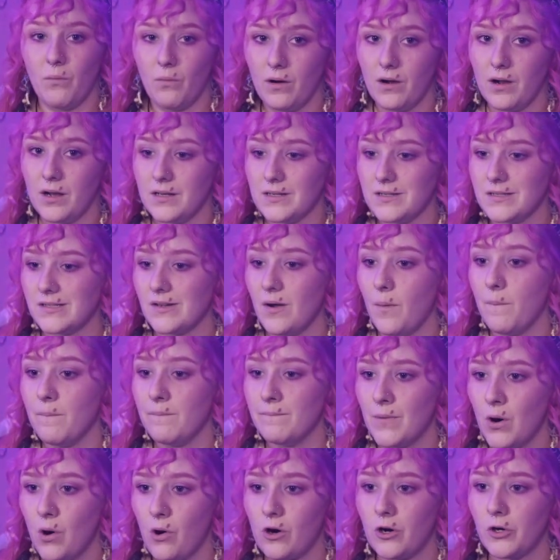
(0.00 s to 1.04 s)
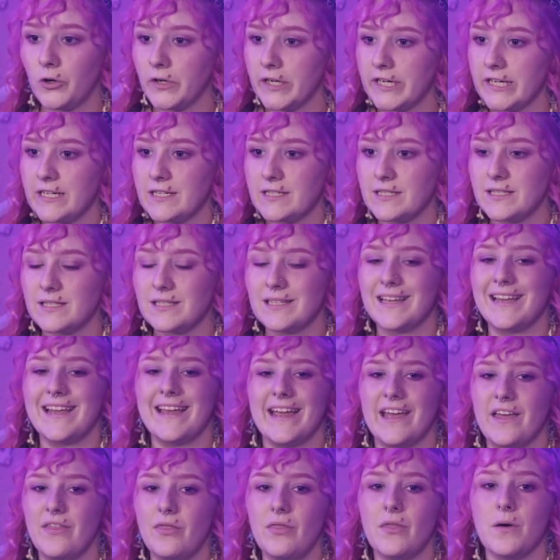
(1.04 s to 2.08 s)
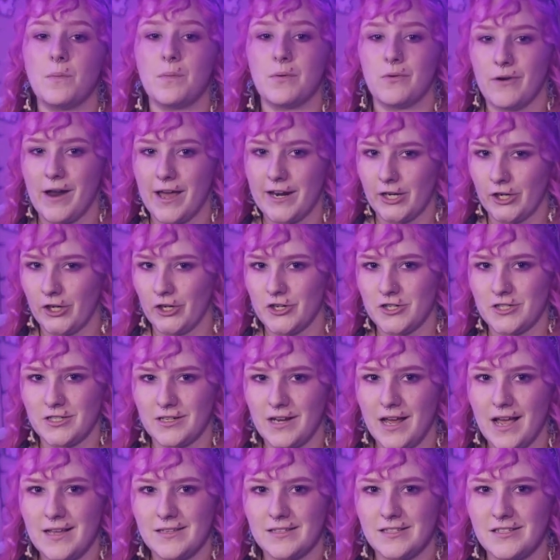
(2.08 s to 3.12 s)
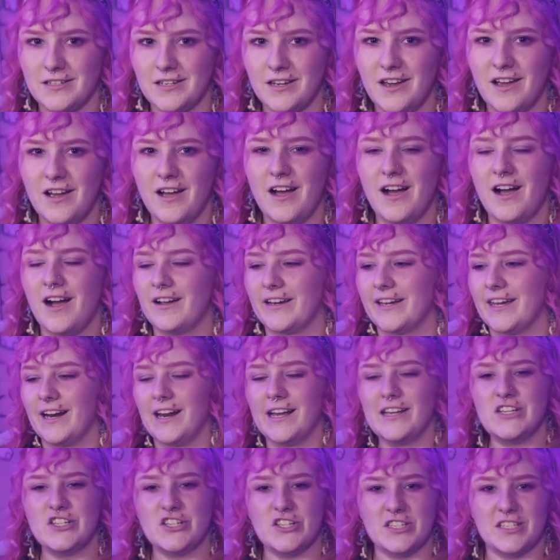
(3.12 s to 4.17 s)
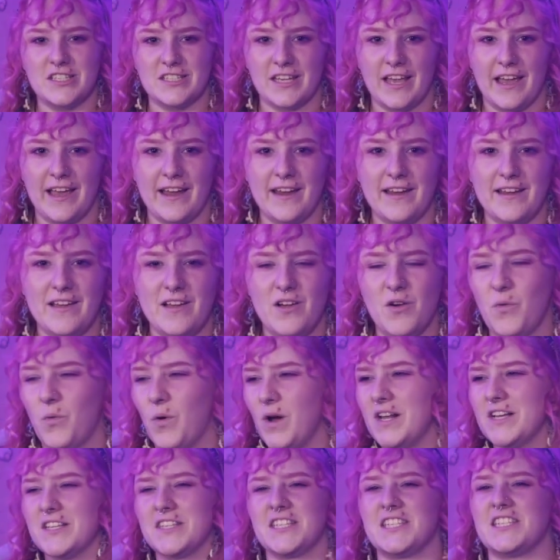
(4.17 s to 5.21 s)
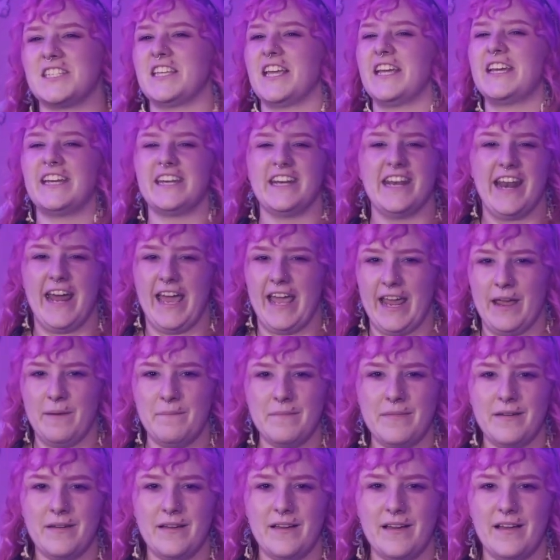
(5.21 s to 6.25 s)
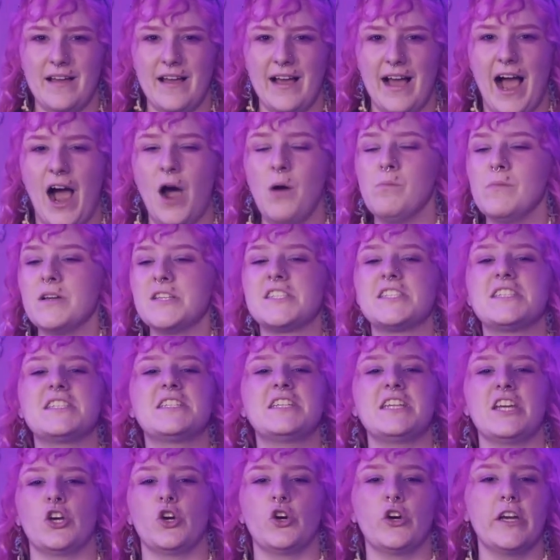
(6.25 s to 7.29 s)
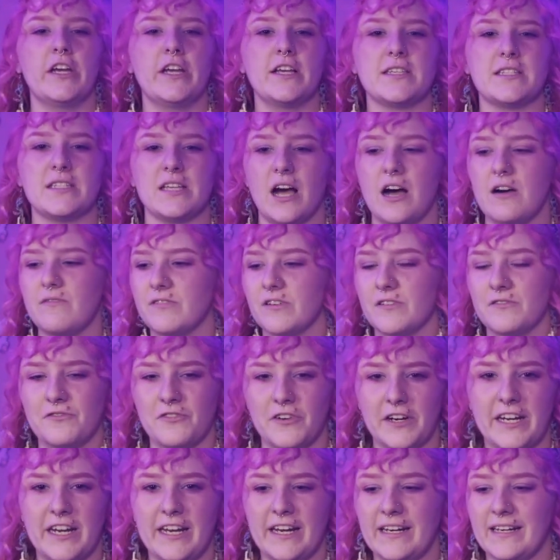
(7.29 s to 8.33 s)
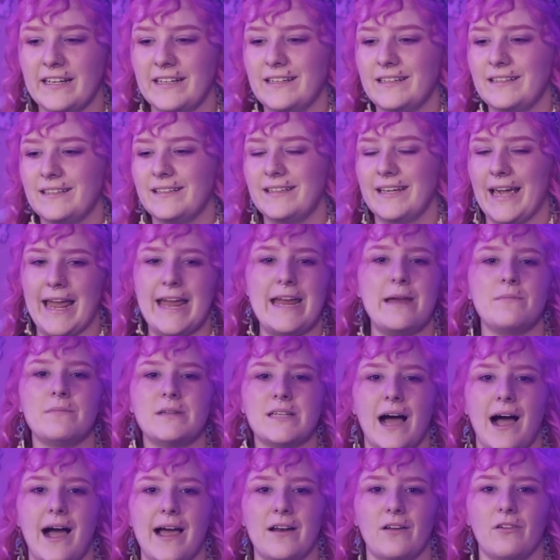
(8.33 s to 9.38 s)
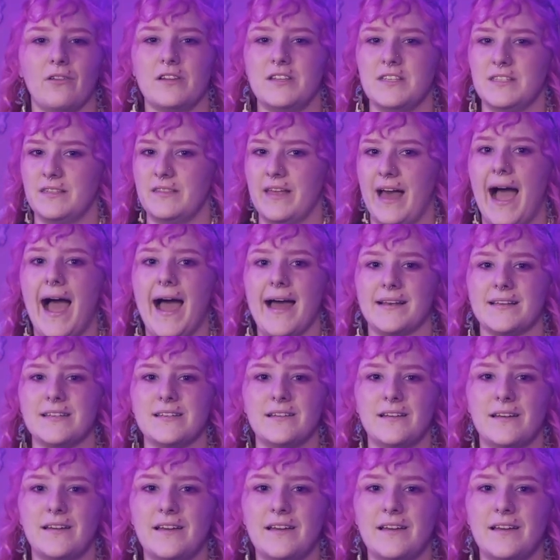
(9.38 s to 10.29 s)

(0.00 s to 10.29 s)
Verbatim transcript: was Maurice in the Predator's Nest. Can I just say, what a sick name. How mysterious of a freaking game title is that?